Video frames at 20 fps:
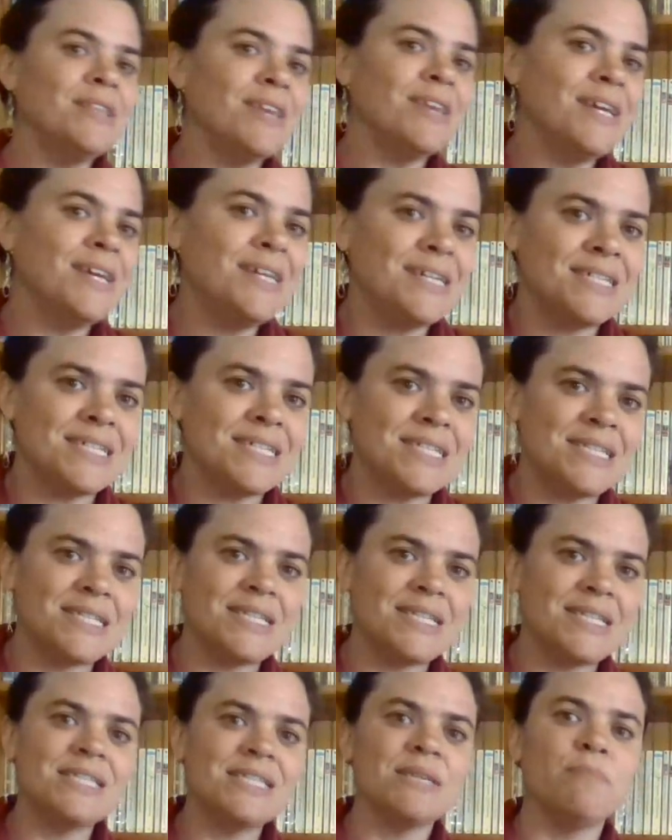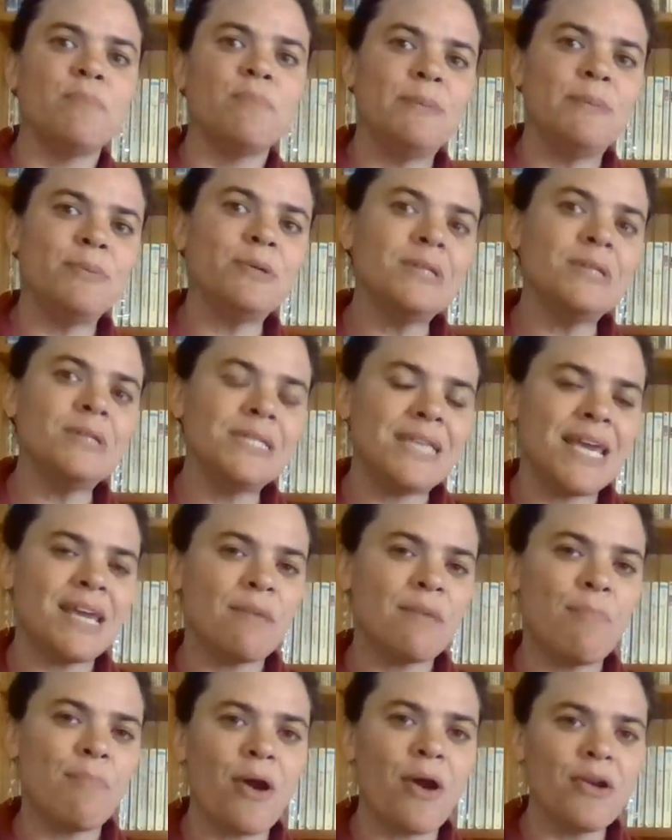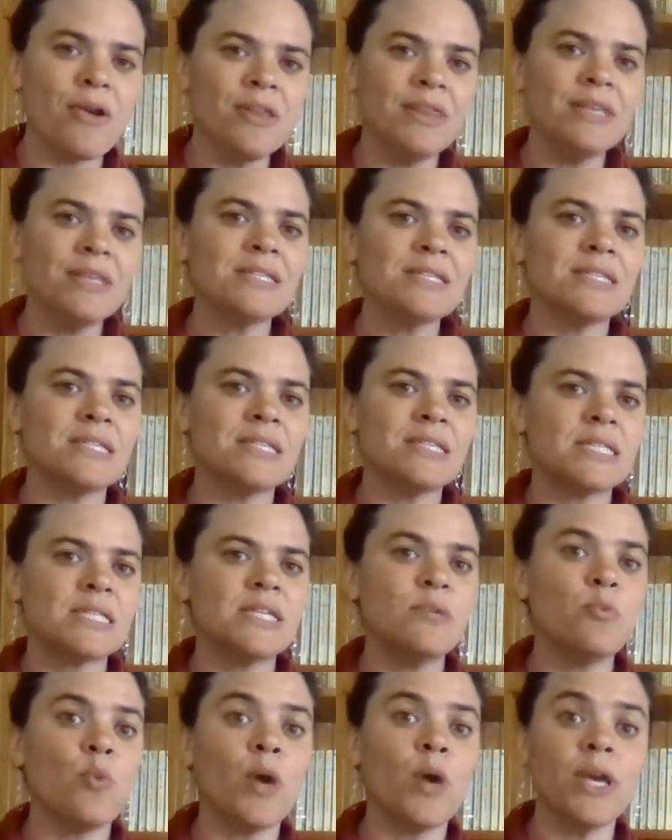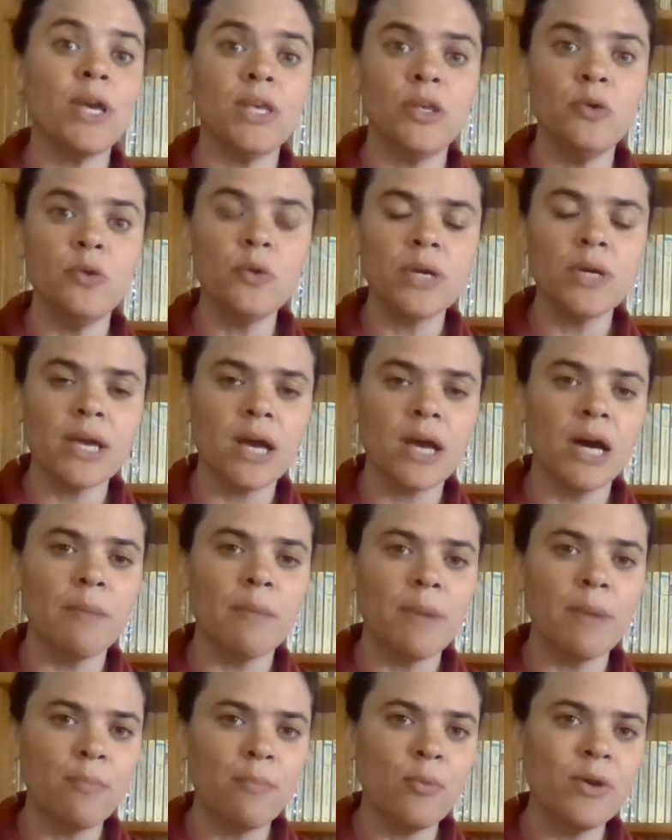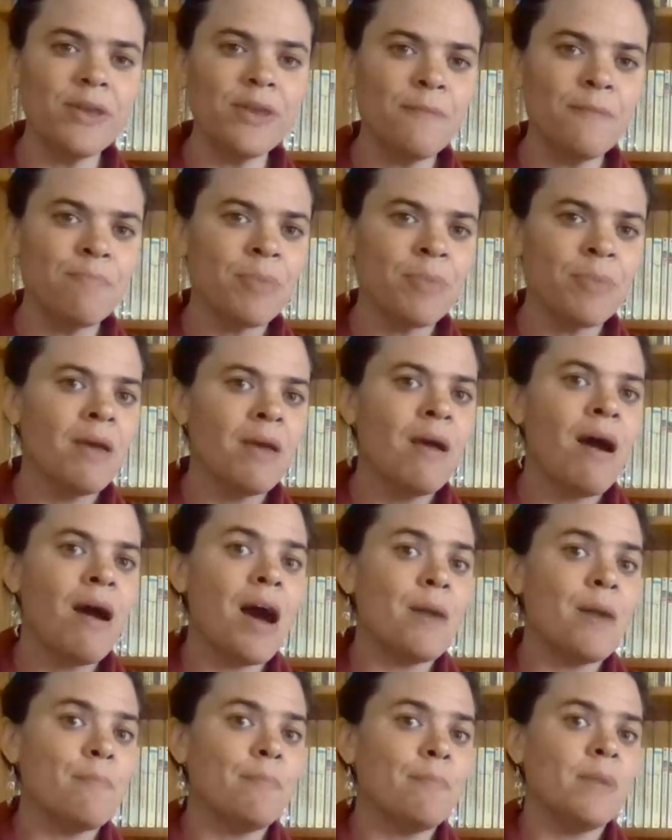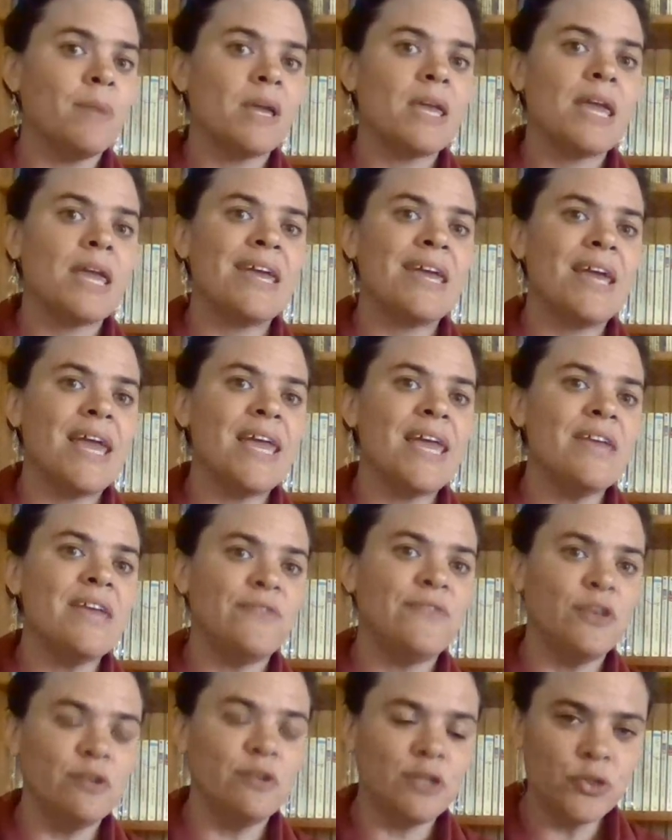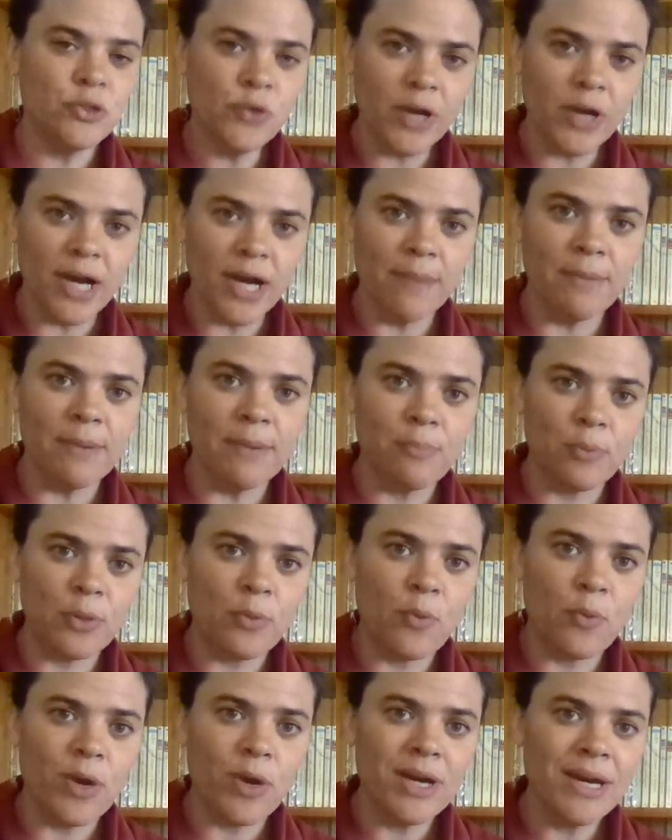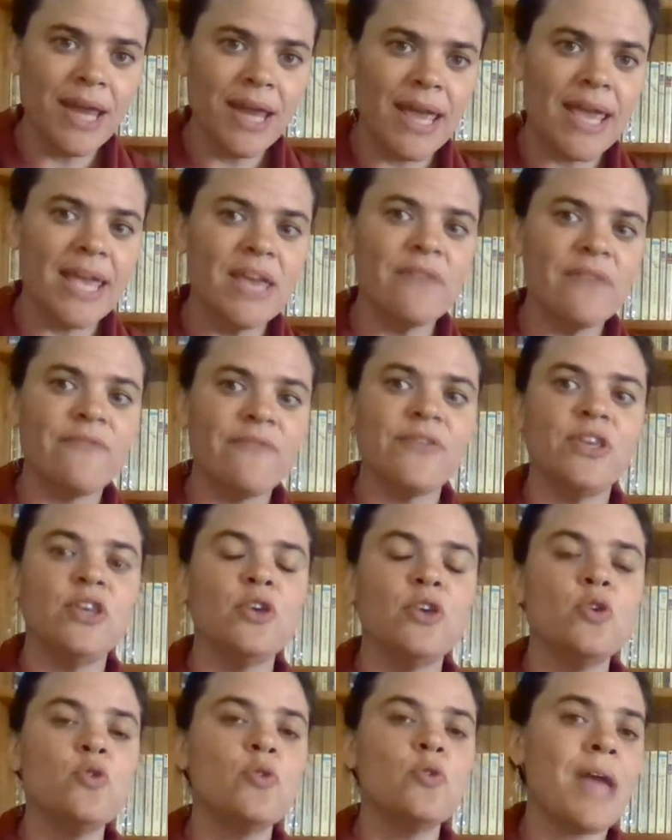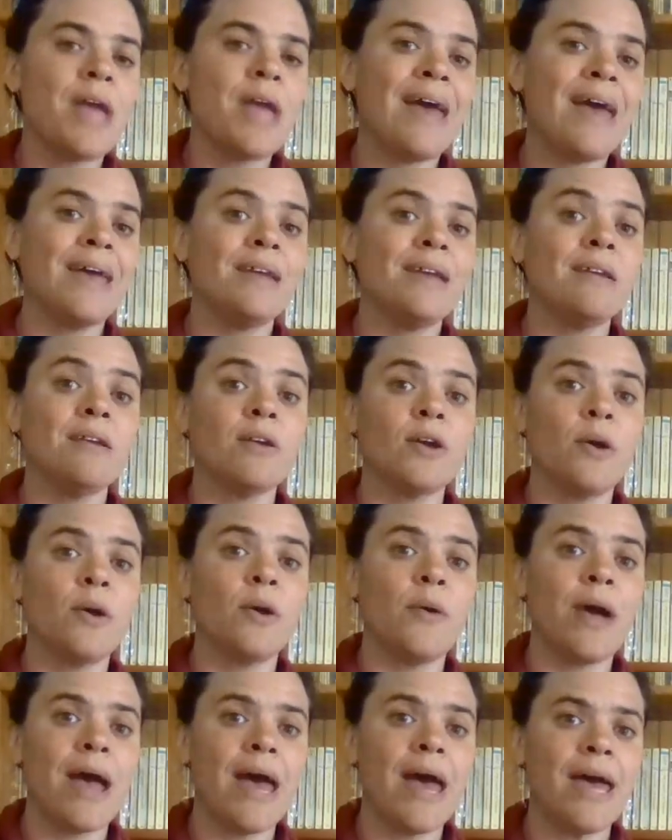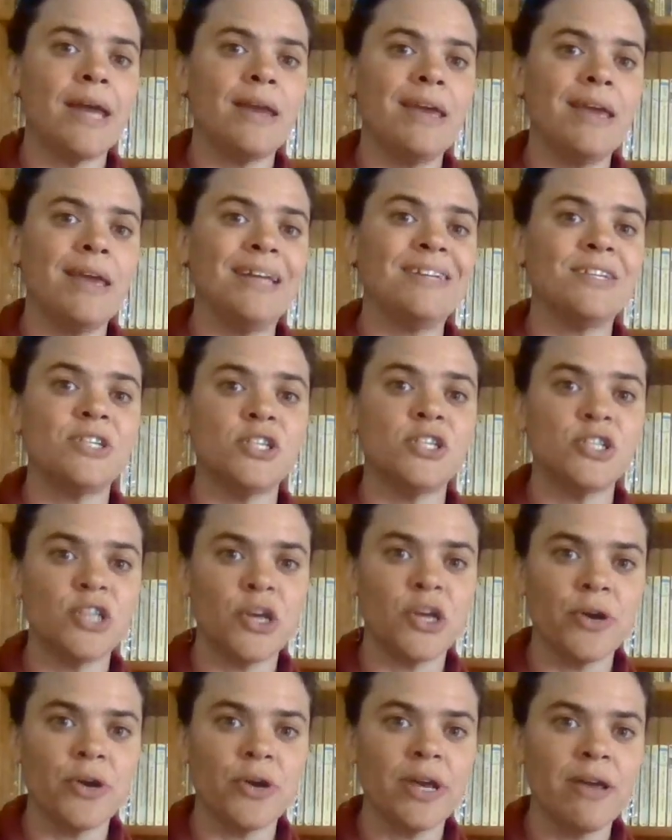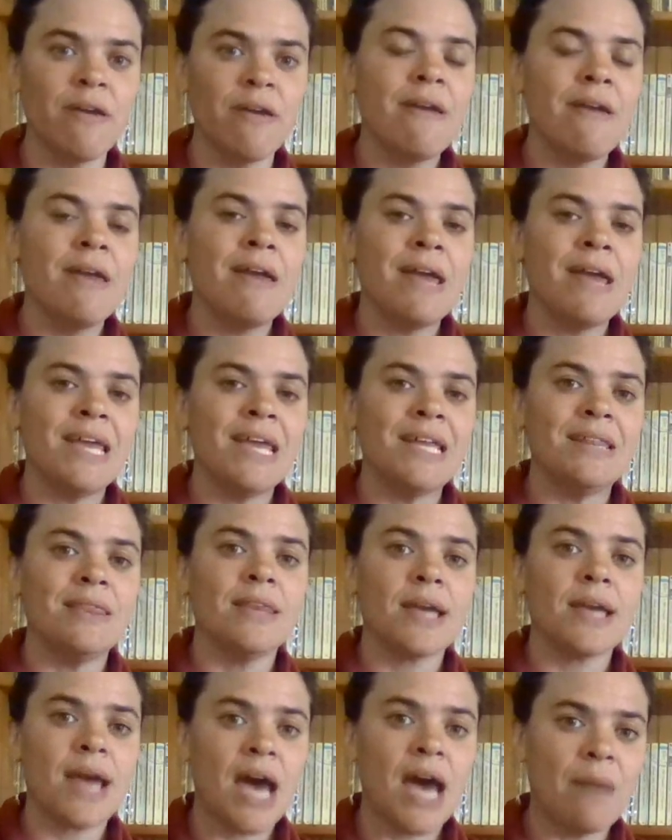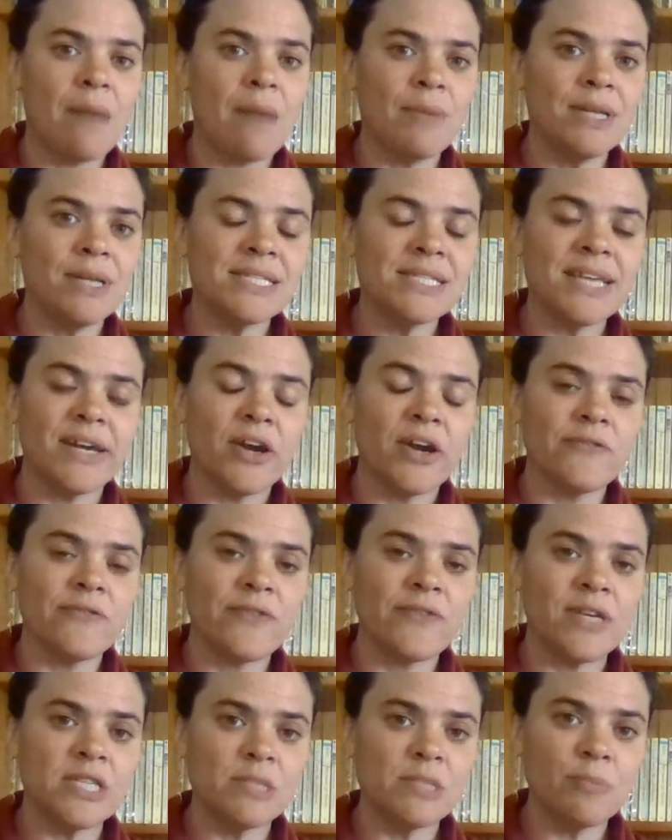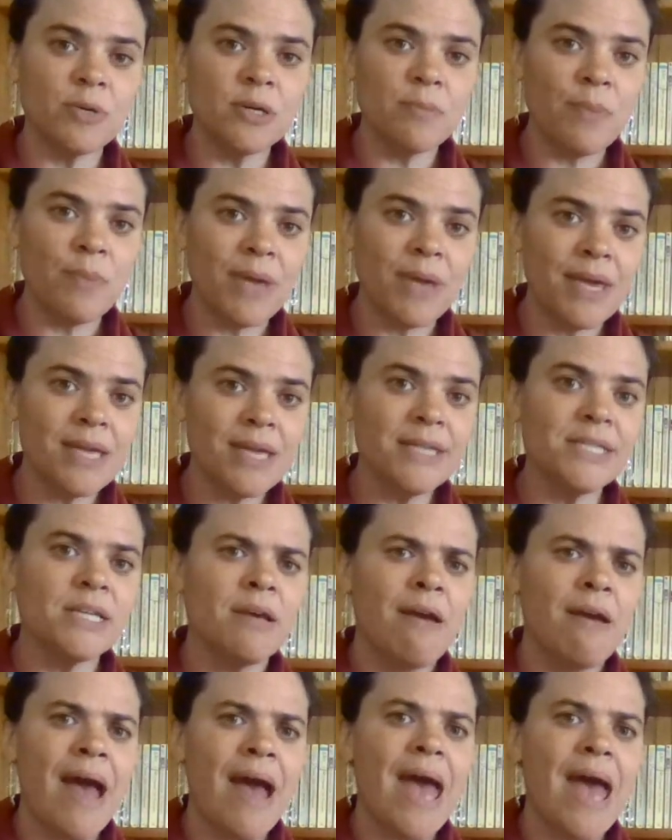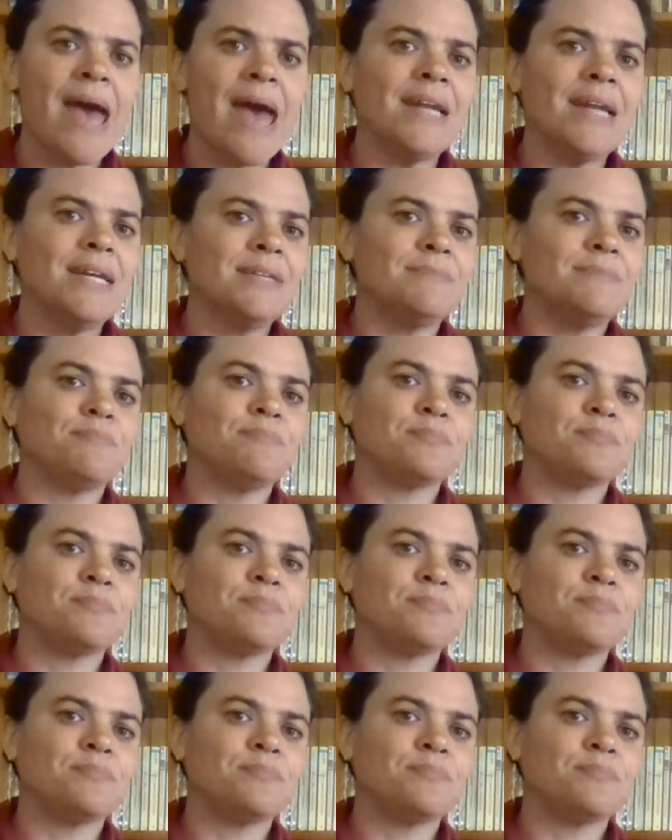like to see some people take part in this and see what you can come up with. If you do come up with one, if you can go ahead and share it in the comments on our Facebook page, and